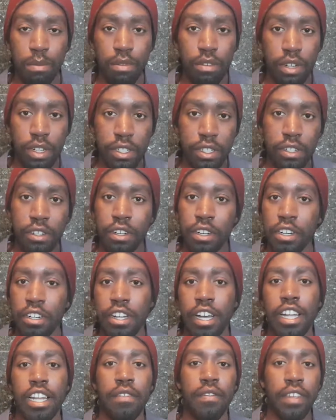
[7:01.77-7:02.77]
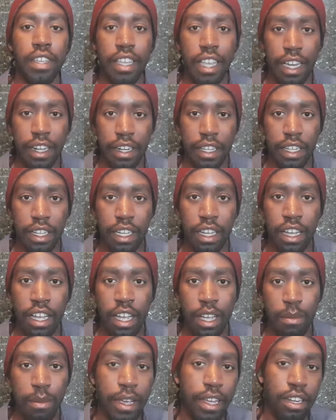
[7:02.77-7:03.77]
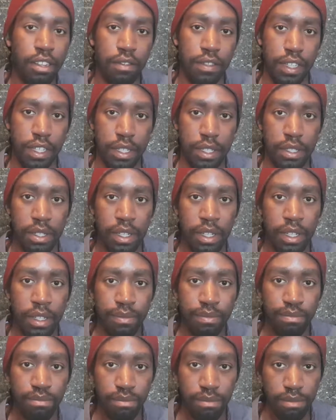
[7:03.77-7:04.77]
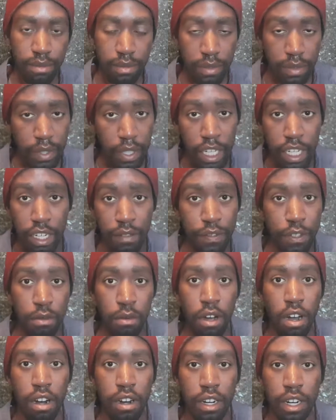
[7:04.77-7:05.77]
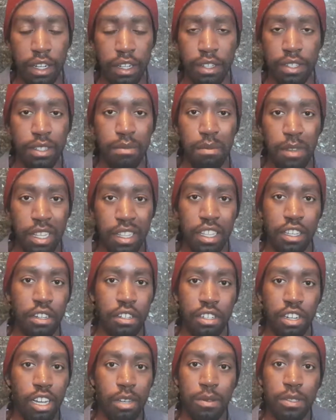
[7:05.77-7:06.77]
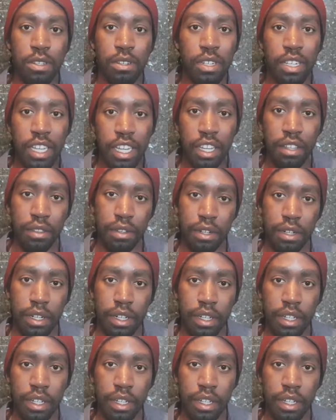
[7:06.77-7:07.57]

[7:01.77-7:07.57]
I'm pretty sure you're not even getting benefits. And if you are, it doesn't mean that your job's good either.